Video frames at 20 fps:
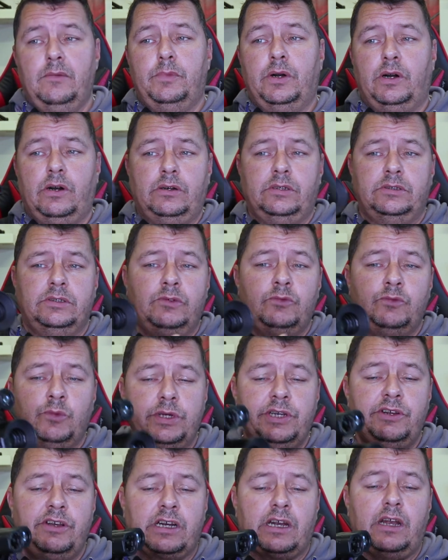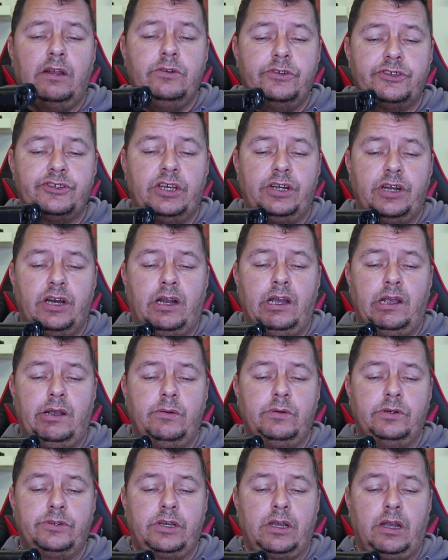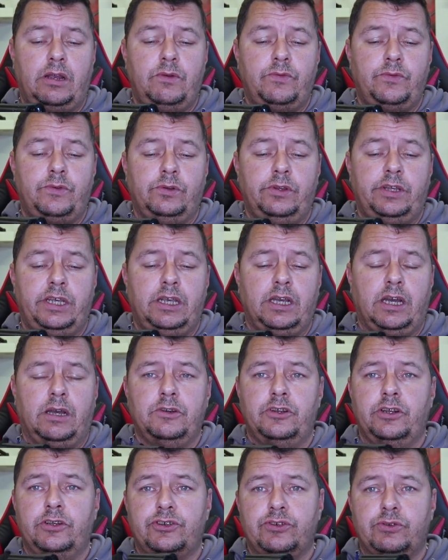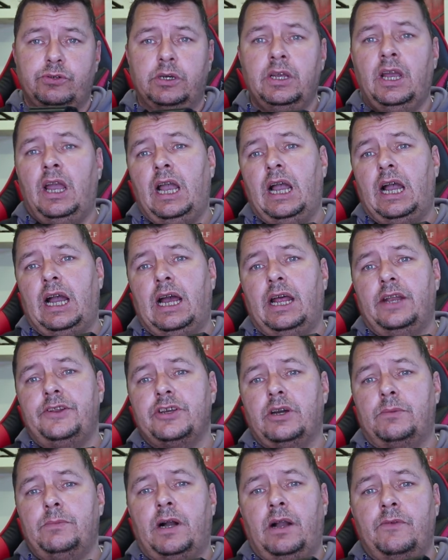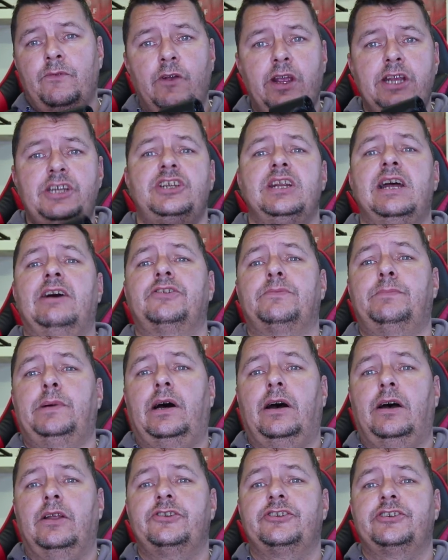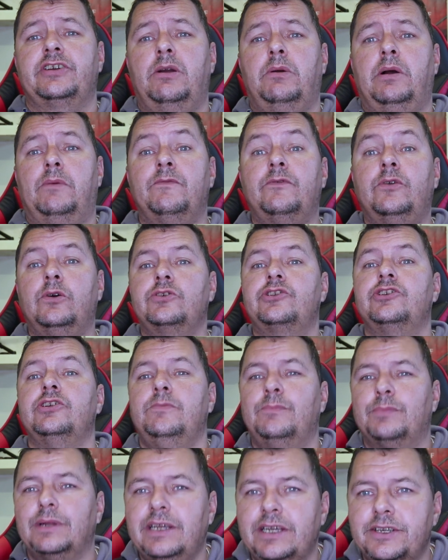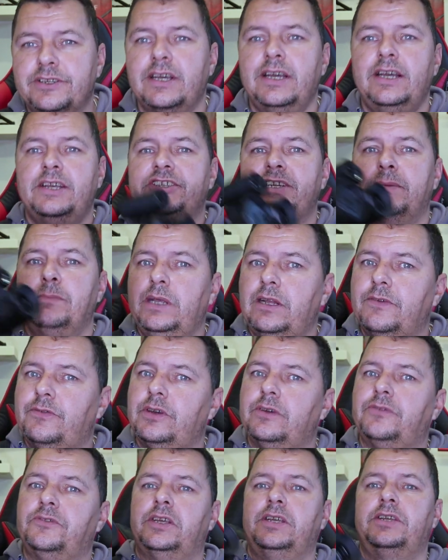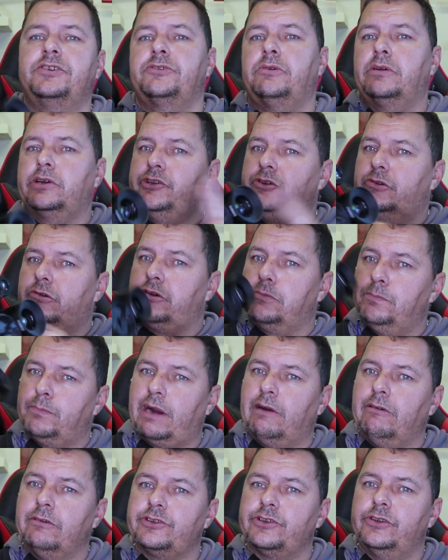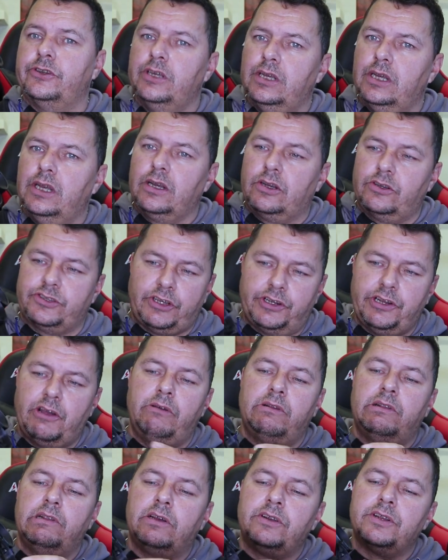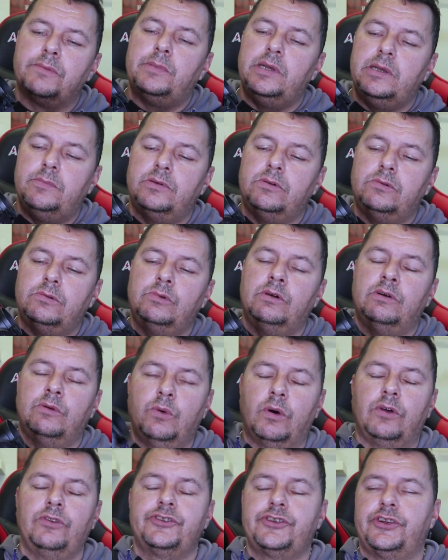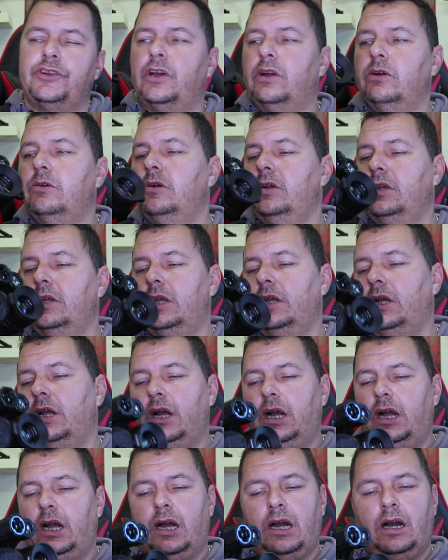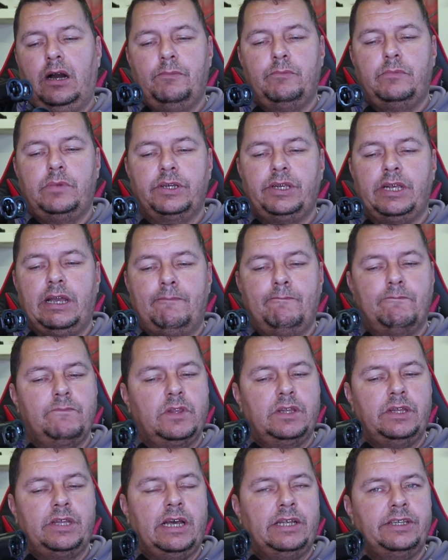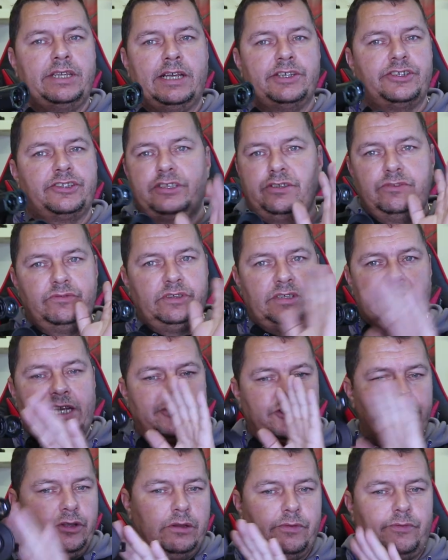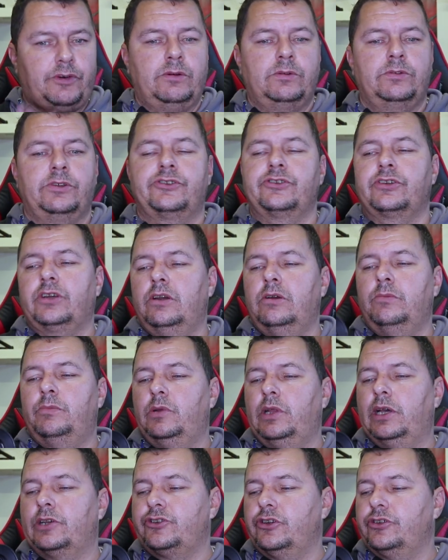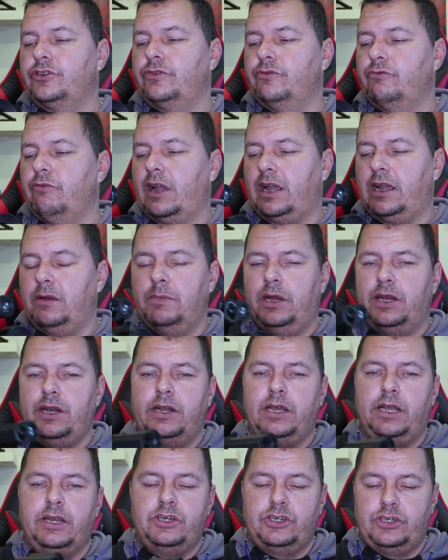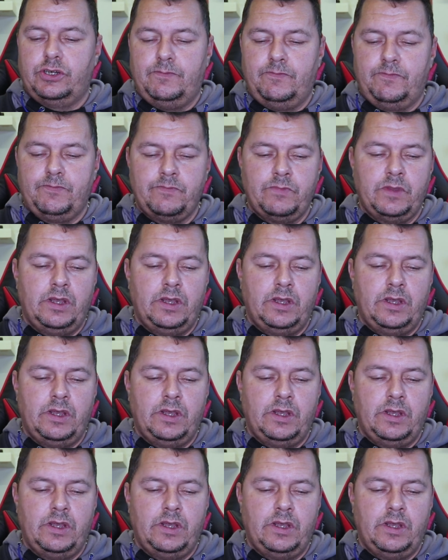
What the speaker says: But when you're close in, I would go for the short. And I'm reaching out to Pard, so Fortune, please send me the 50 so I can do a comparison, because I know a lot of people will want to know. But yeah, that's not the fault of the scope. That's just a recommendation.